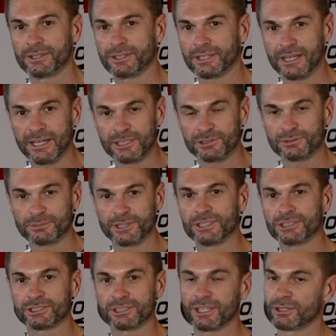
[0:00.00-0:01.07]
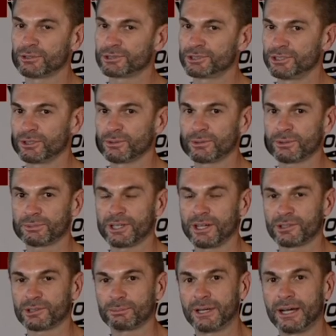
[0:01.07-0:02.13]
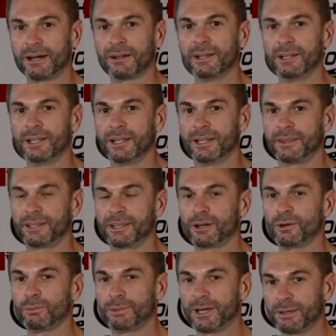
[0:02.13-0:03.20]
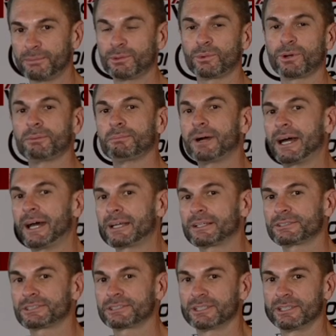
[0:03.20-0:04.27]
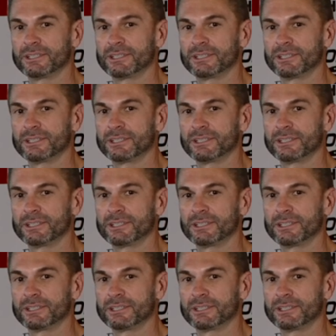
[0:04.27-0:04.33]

any guys from the East Coast, you know what I'm talking about. The old Baby One Minus